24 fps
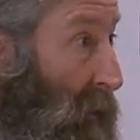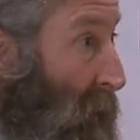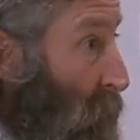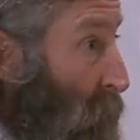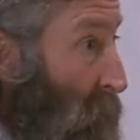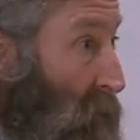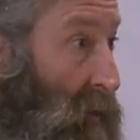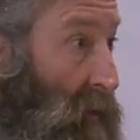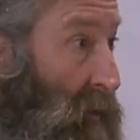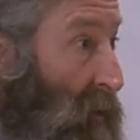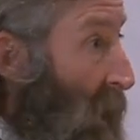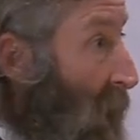That
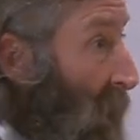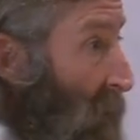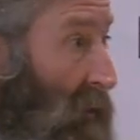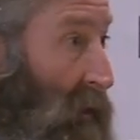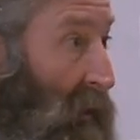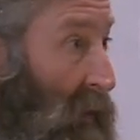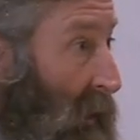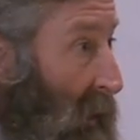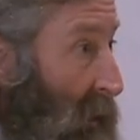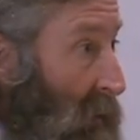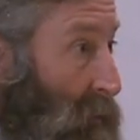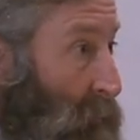was not the
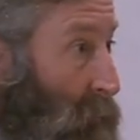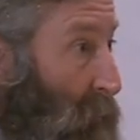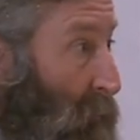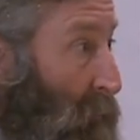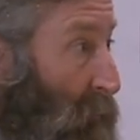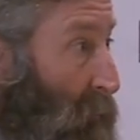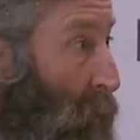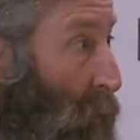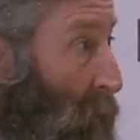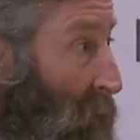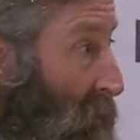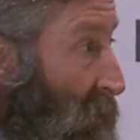case
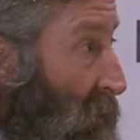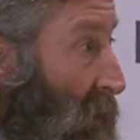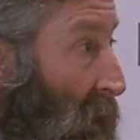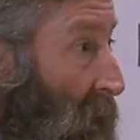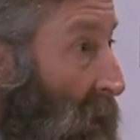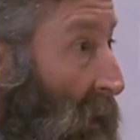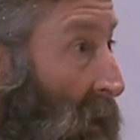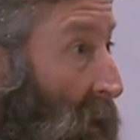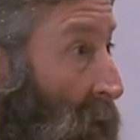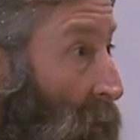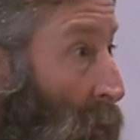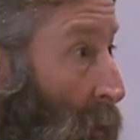before. It's
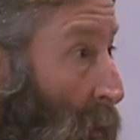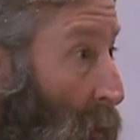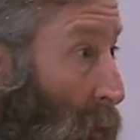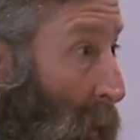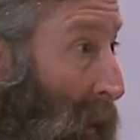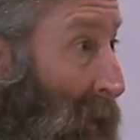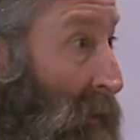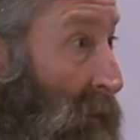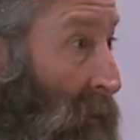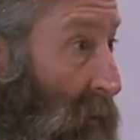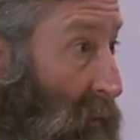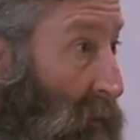kind of like what
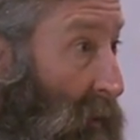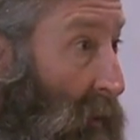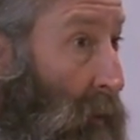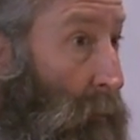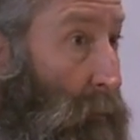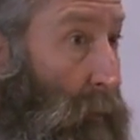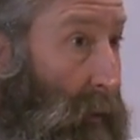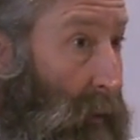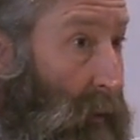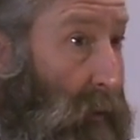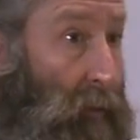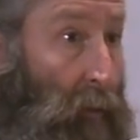whitetail deer
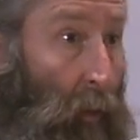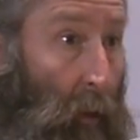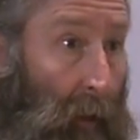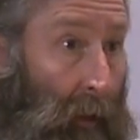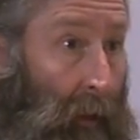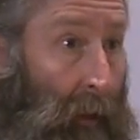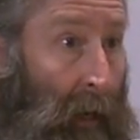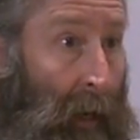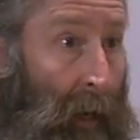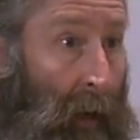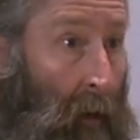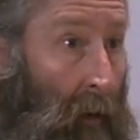breeders
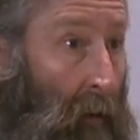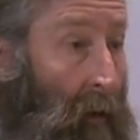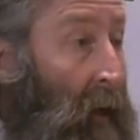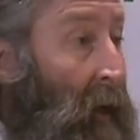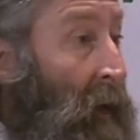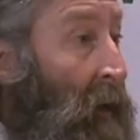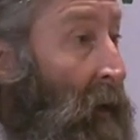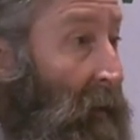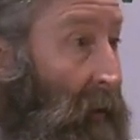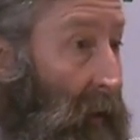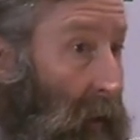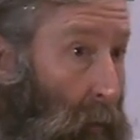want now.
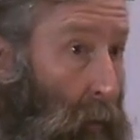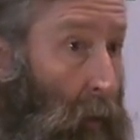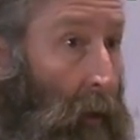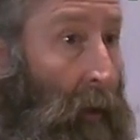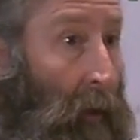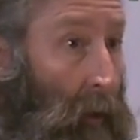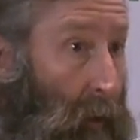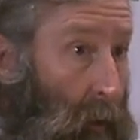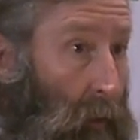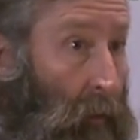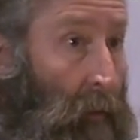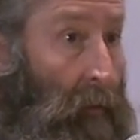They want
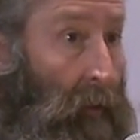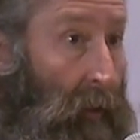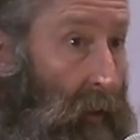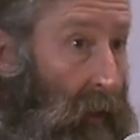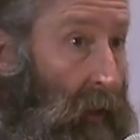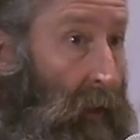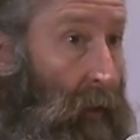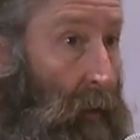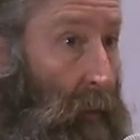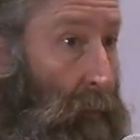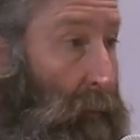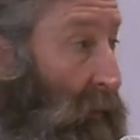to own the
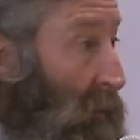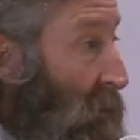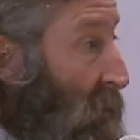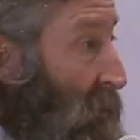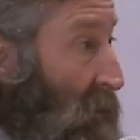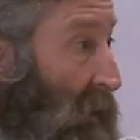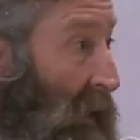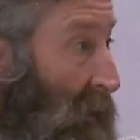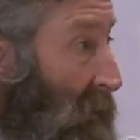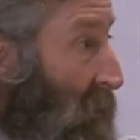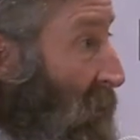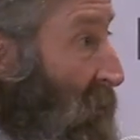deer, but the
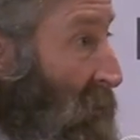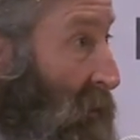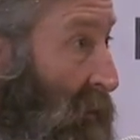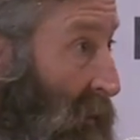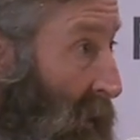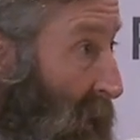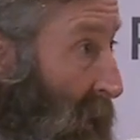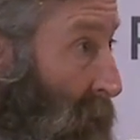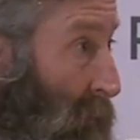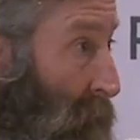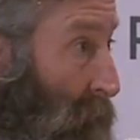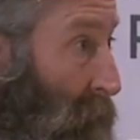state doesn't
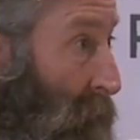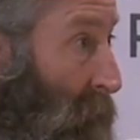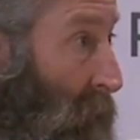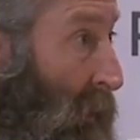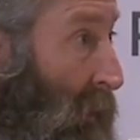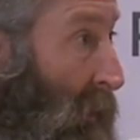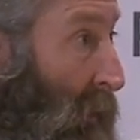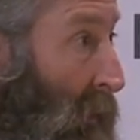let them.